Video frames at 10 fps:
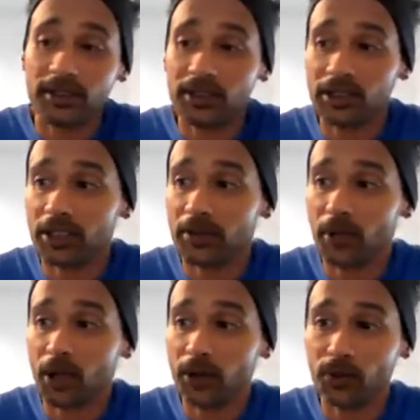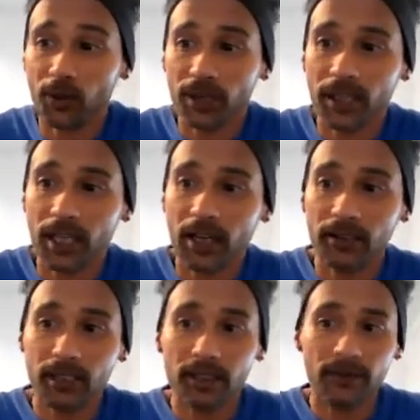in the gym, always working
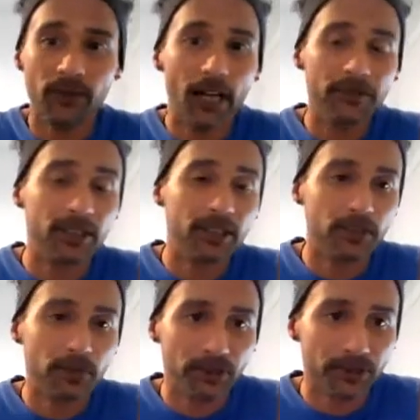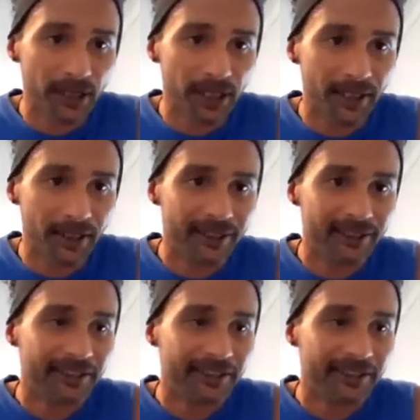out, eating 5, 6 meals a day.